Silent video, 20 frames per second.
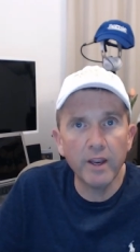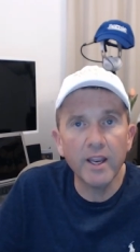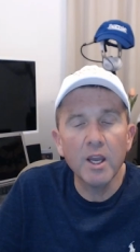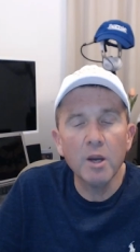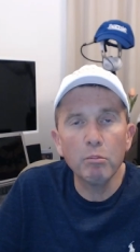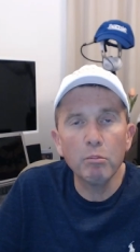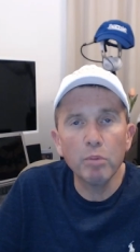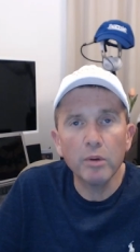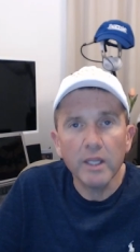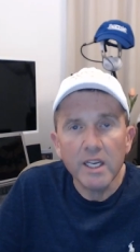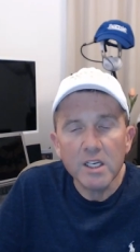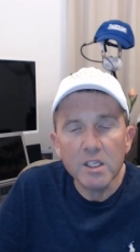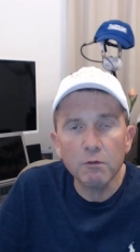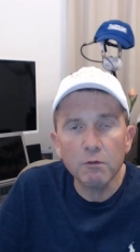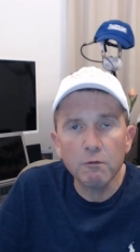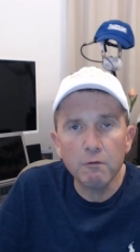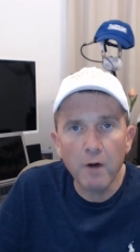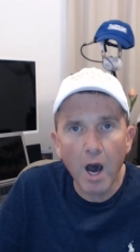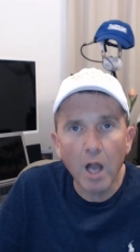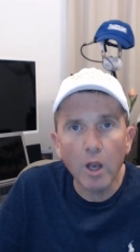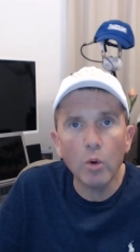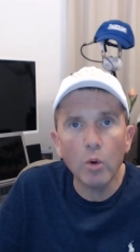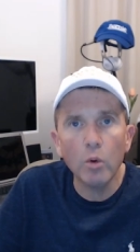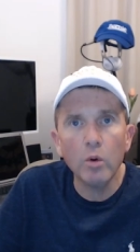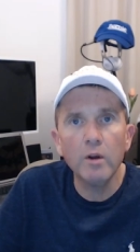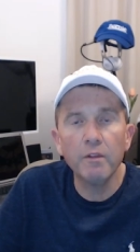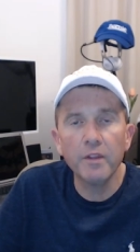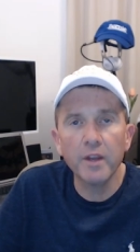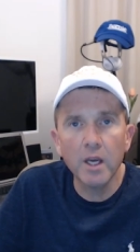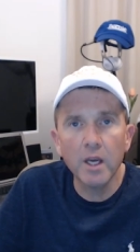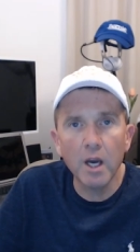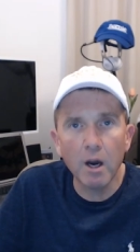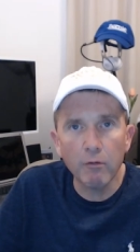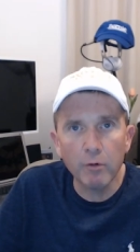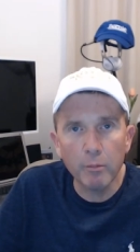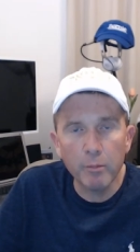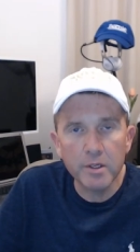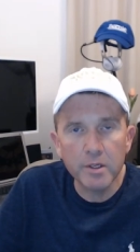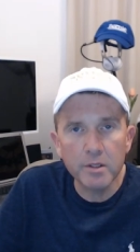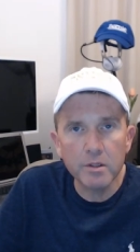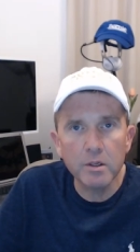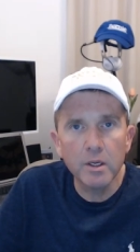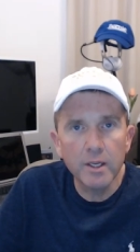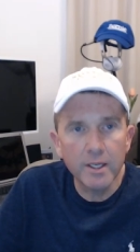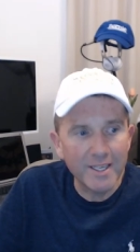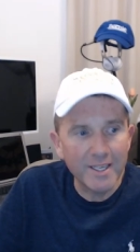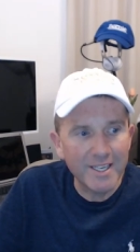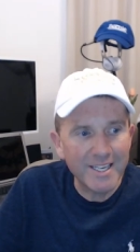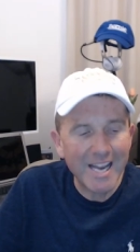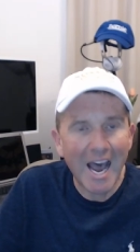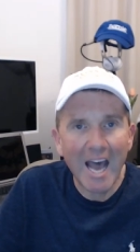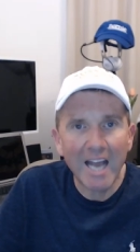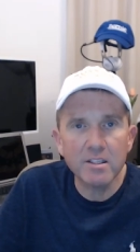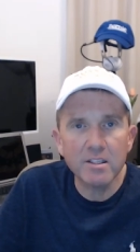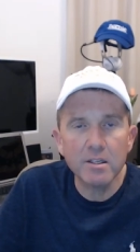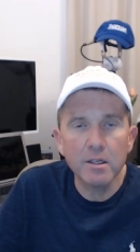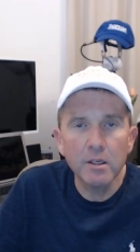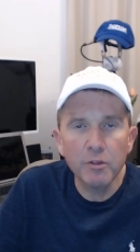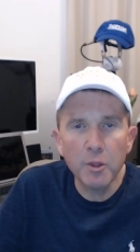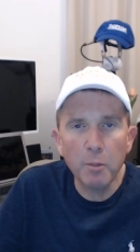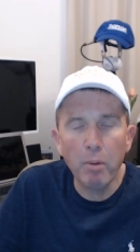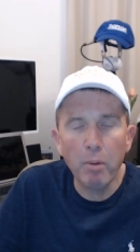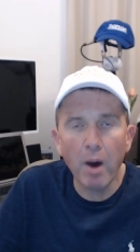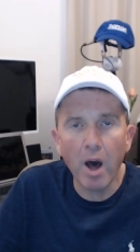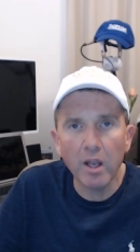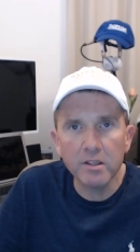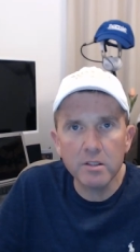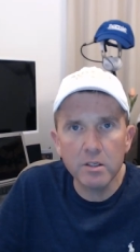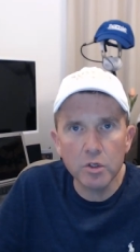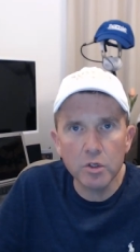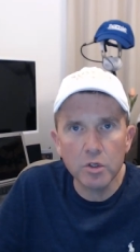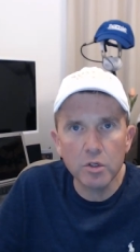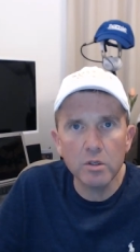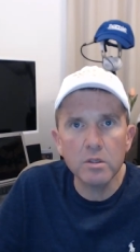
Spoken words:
Please follow the government, not the politicians.